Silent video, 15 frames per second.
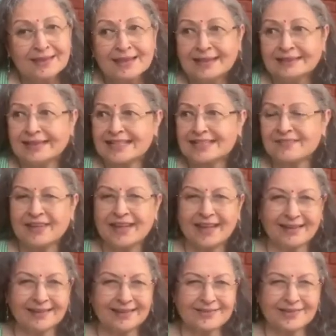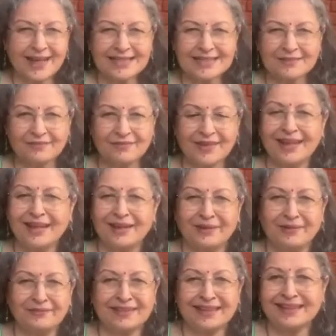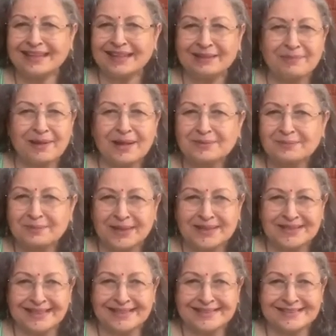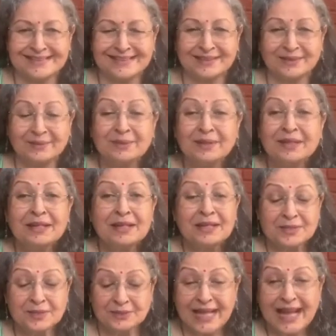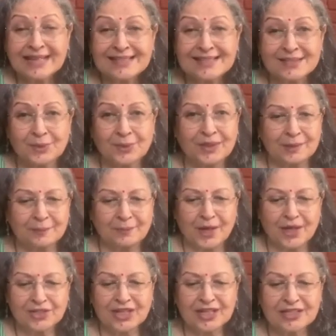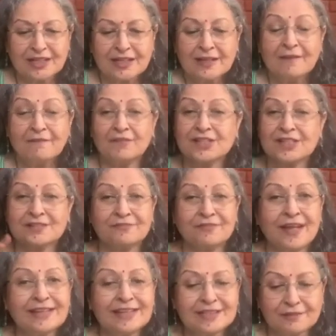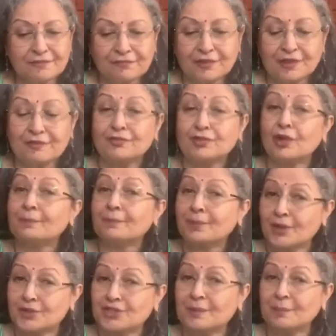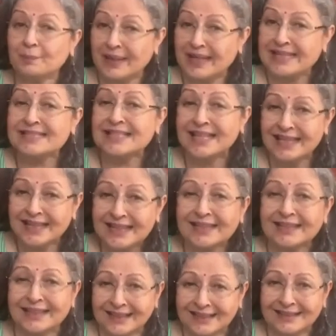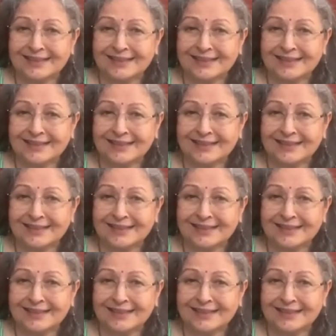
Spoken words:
That's a very unattractive way of thinking about projects. So that is doing a project, which is very different from project-based learning.